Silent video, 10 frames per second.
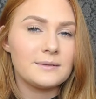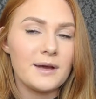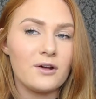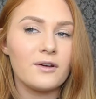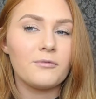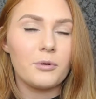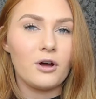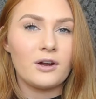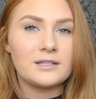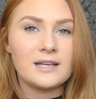amount of
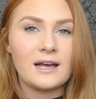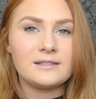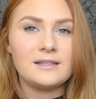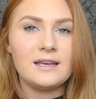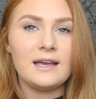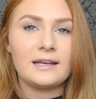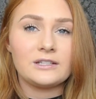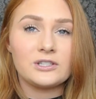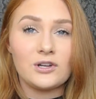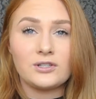product as the
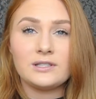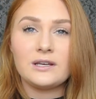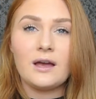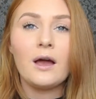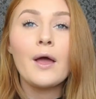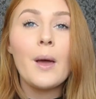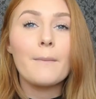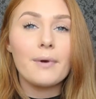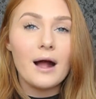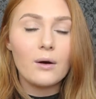Anastasia
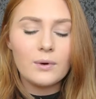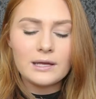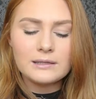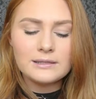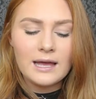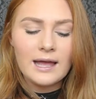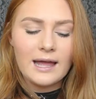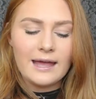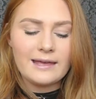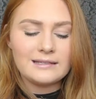Brow Wiz,
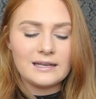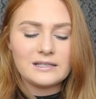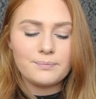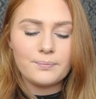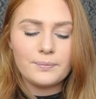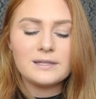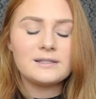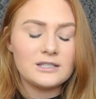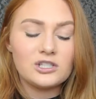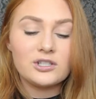and it is
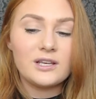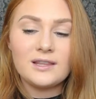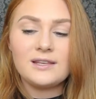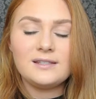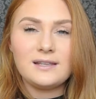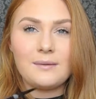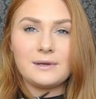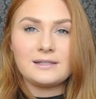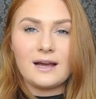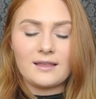essentially the same
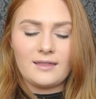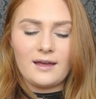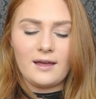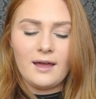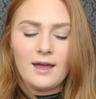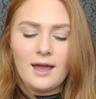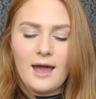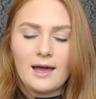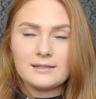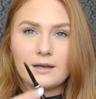exact thing.
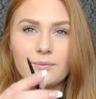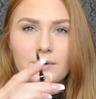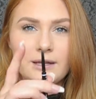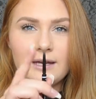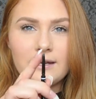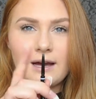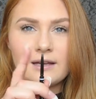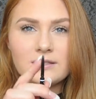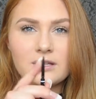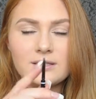It has a really
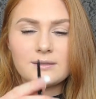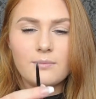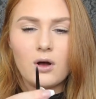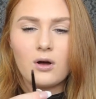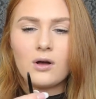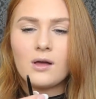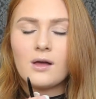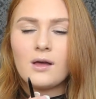nice small